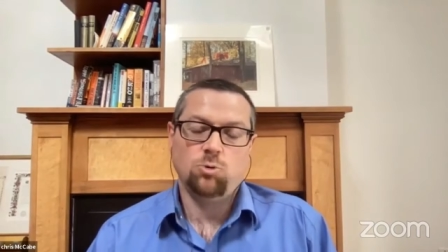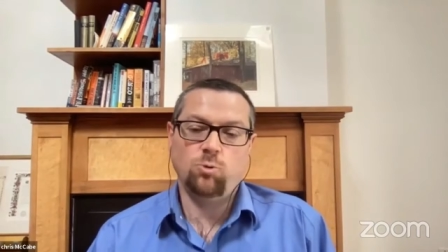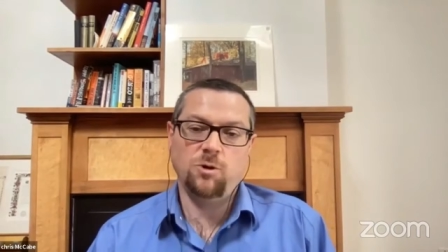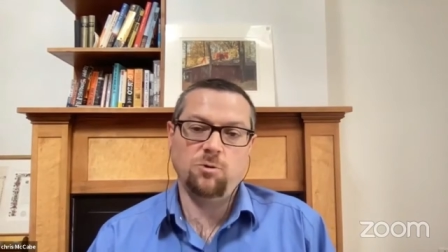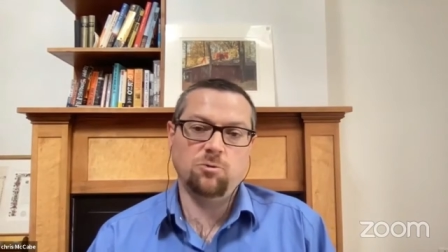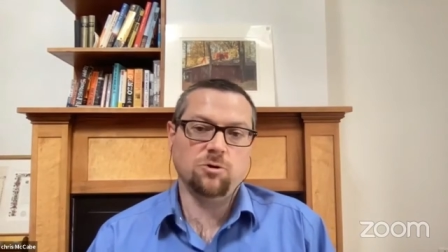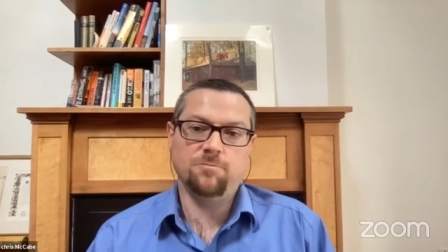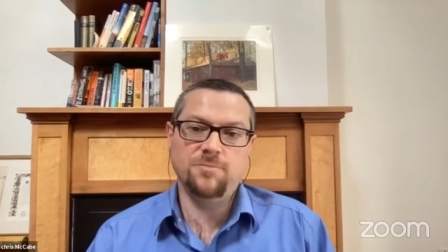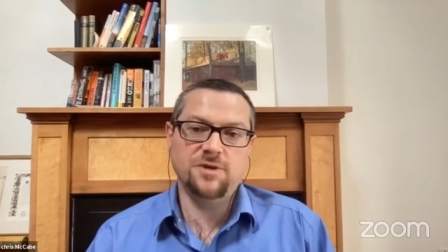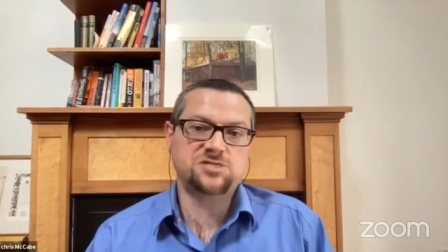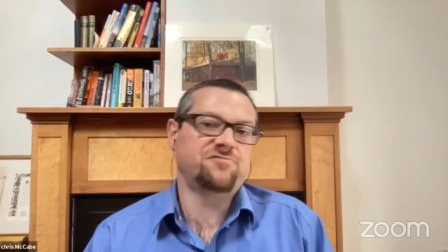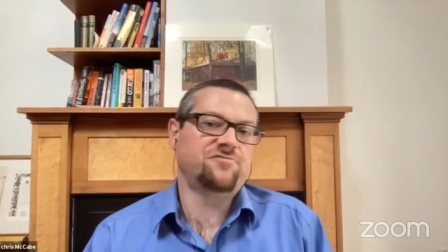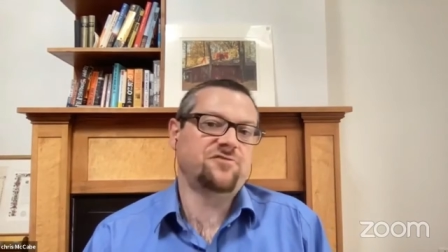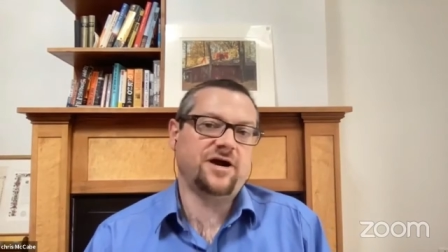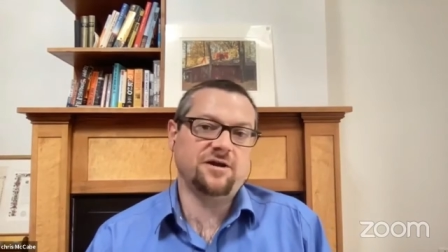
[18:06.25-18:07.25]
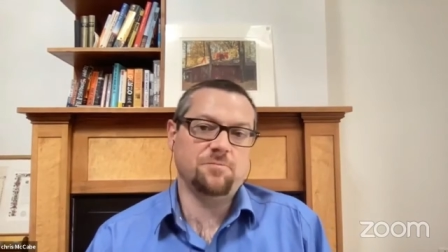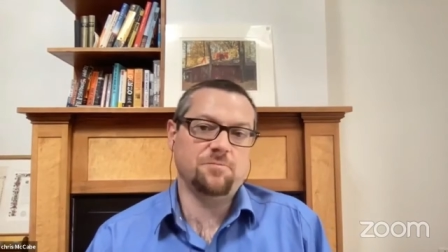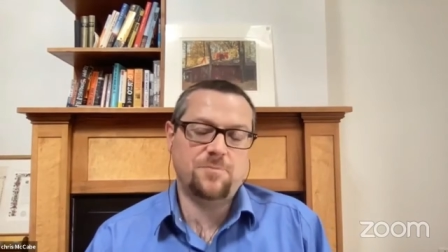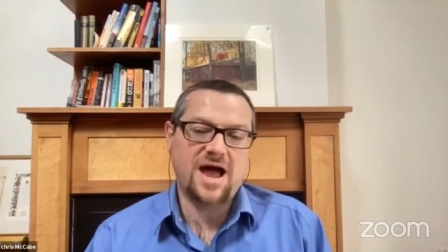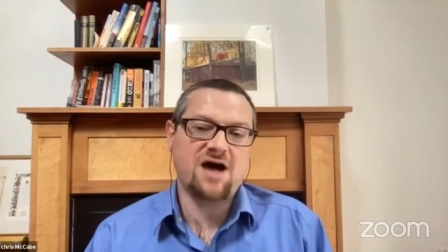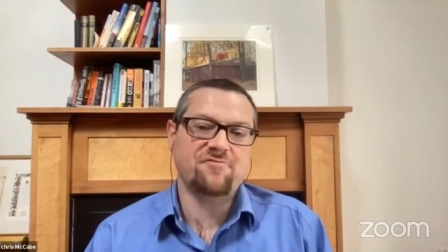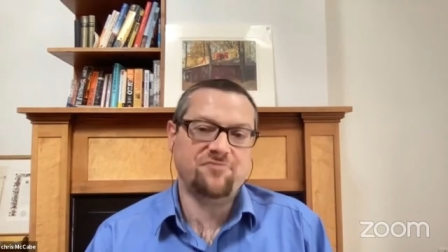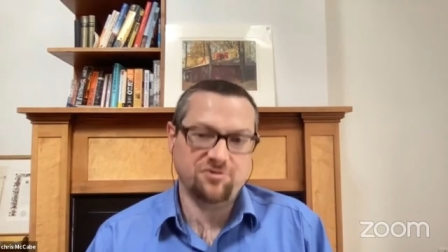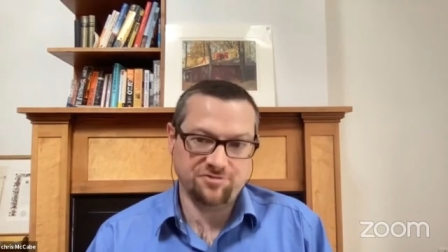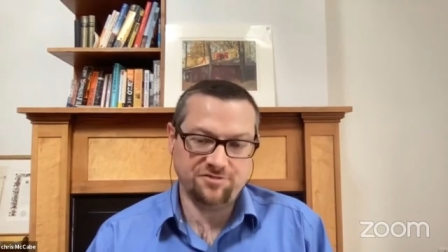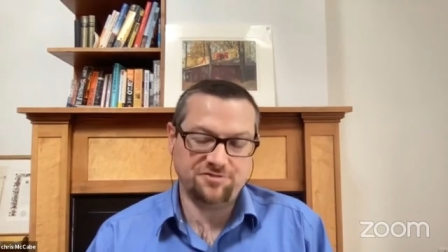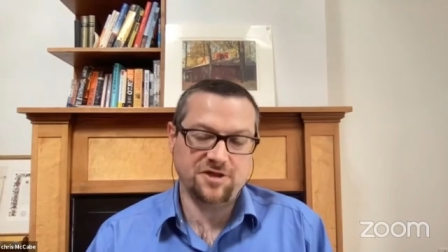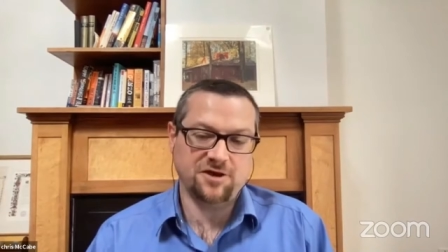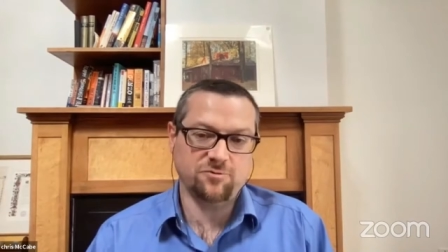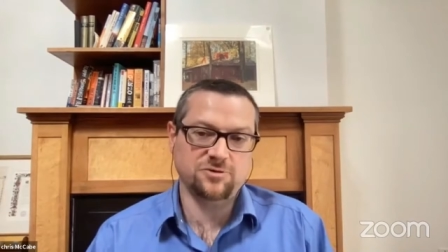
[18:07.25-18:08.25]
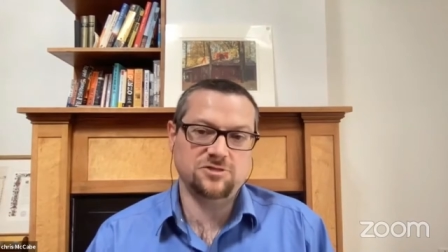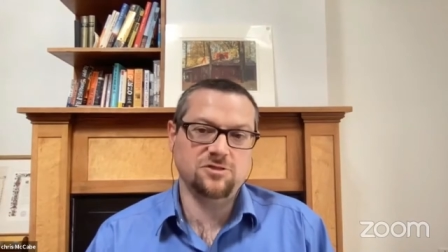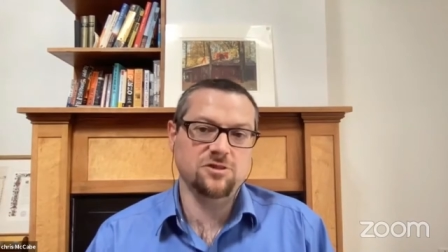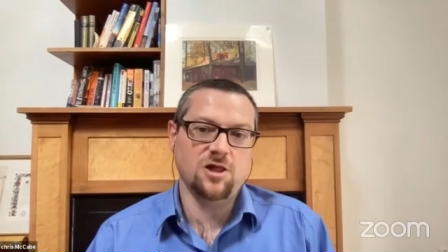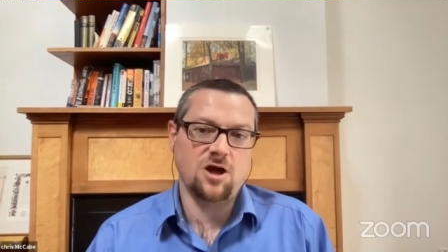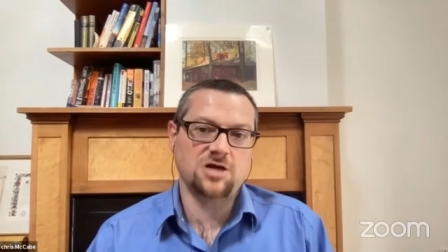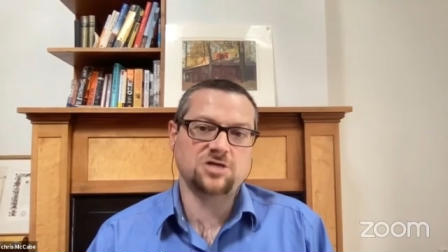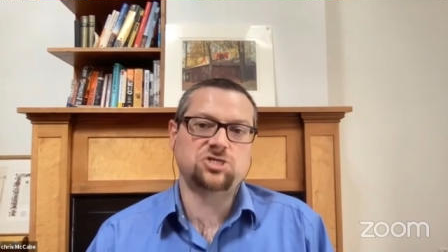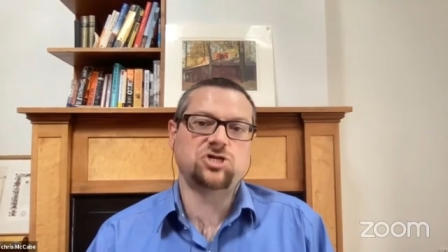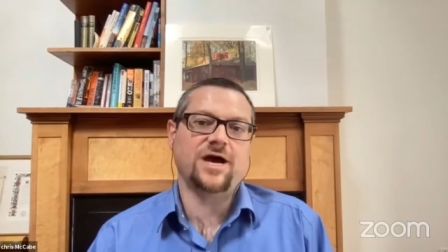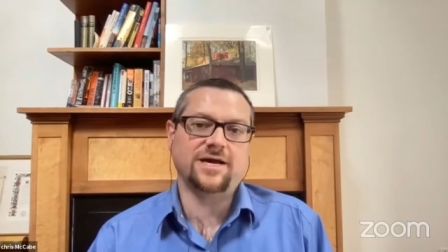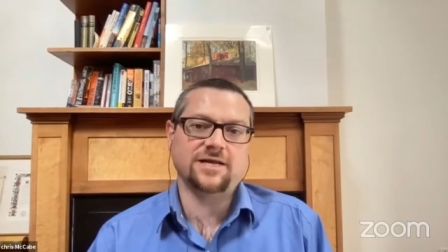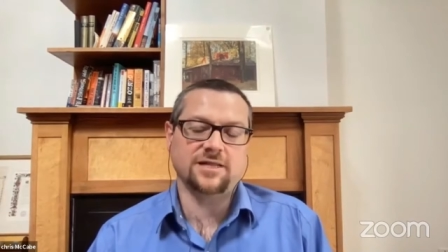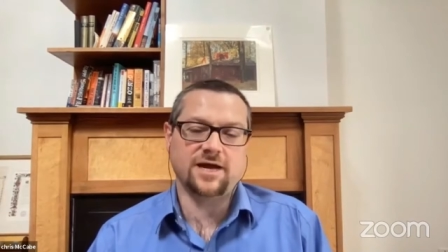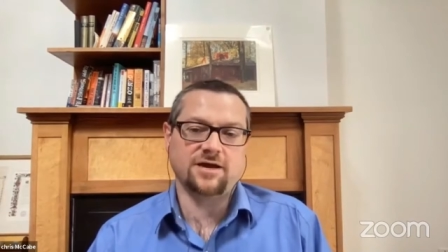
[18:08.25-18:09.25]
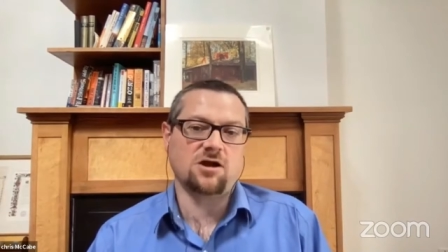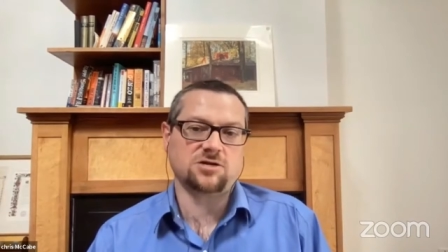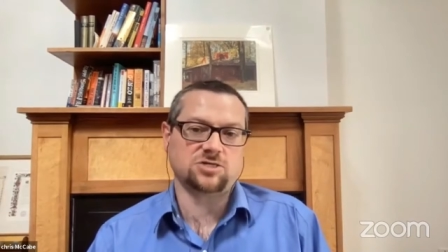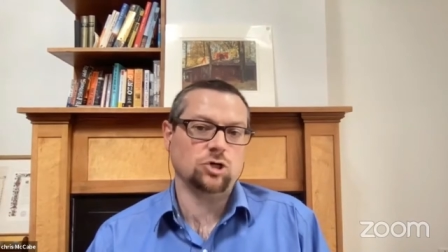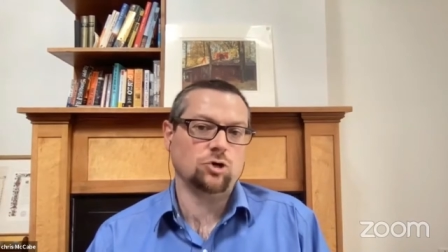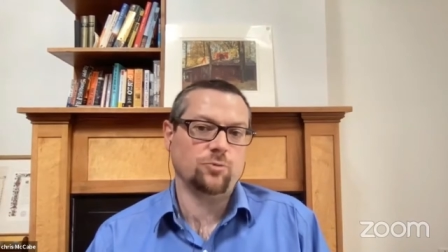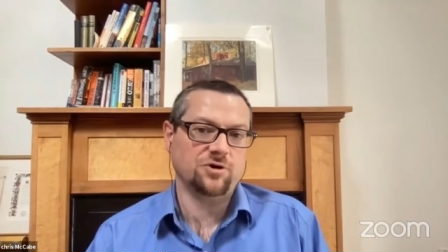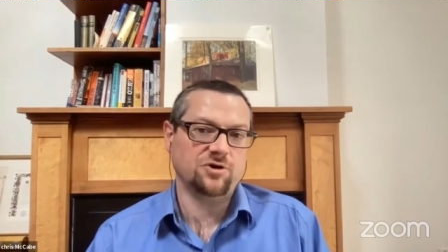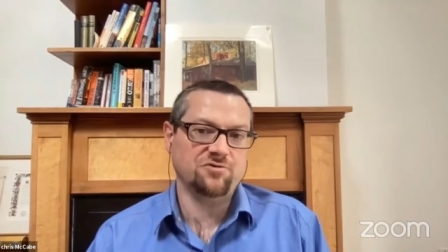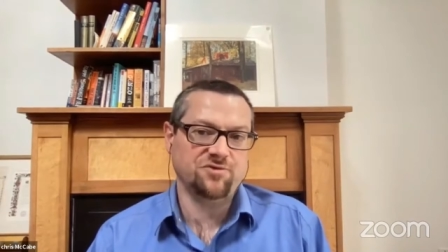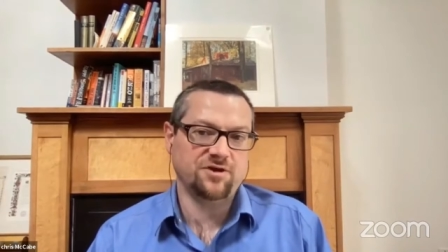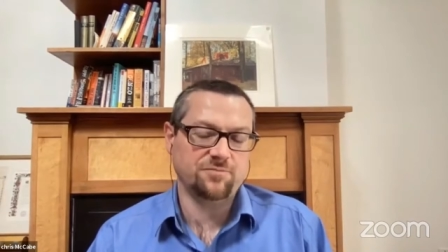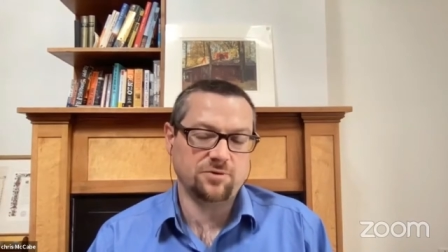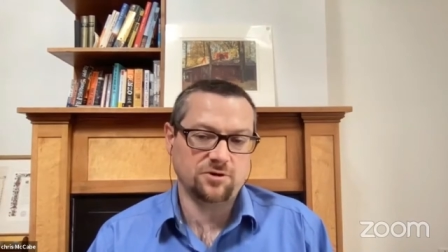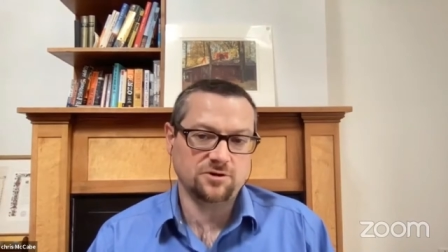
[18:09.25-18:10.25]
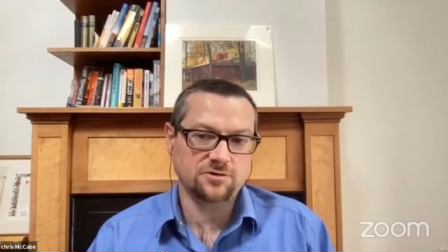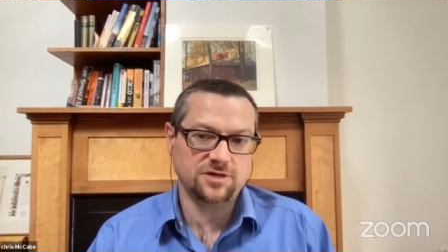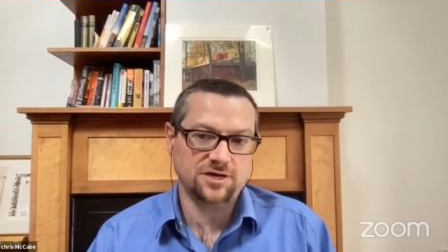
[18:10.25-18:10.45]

We were mystified and baffled that they would launch that in like October, November,